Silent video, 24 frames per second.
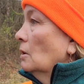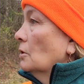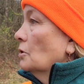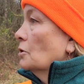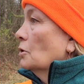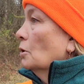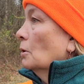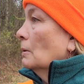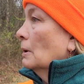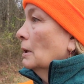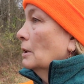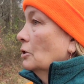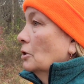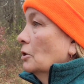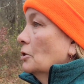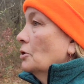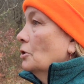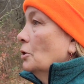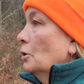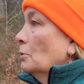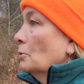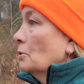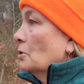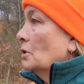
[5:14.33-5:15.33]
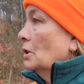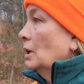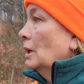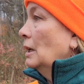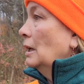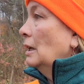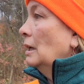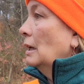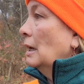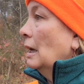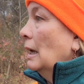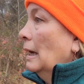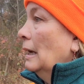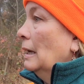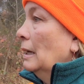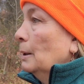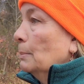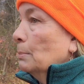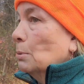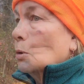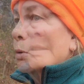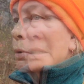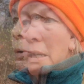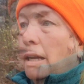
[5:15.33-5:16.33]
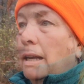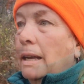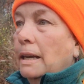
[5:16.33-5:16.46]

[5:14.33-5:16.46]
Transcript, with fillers: So I just don't see any point.